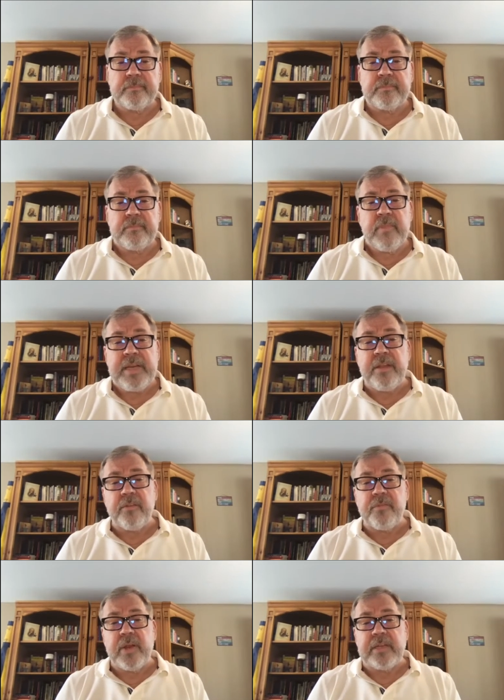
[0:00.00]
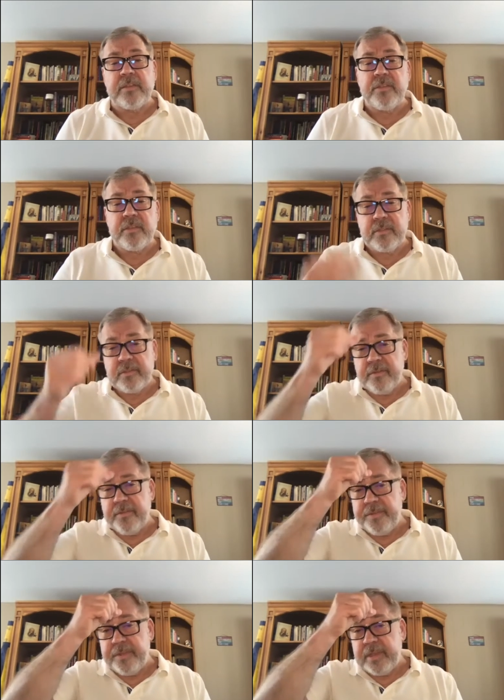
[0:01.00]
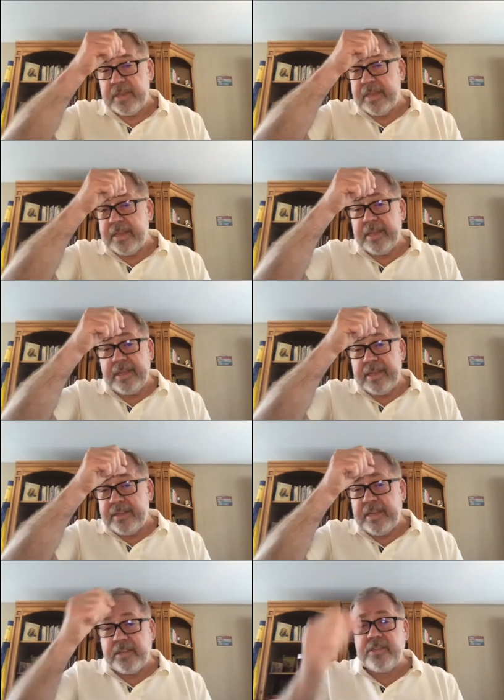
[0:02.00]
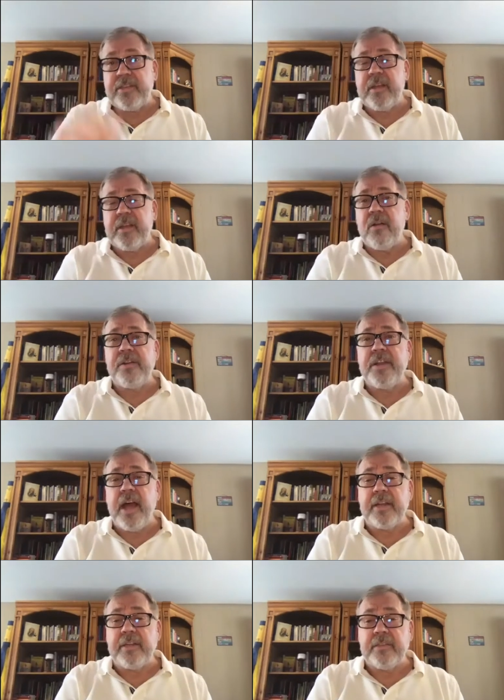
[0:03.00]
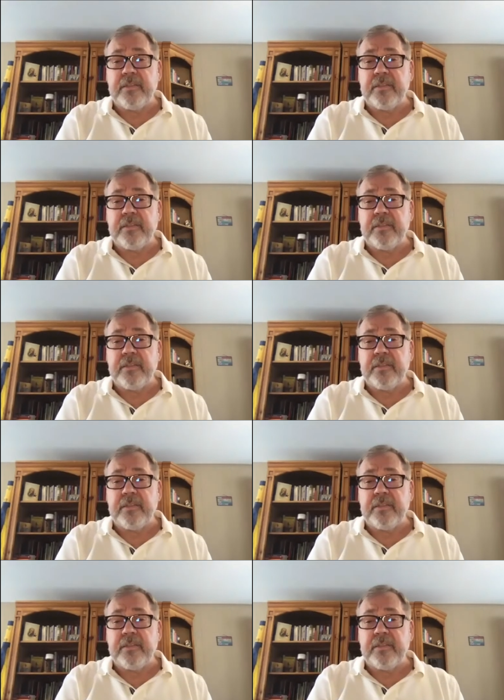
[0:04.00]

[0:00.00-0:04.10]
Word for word: My dear friends, these are not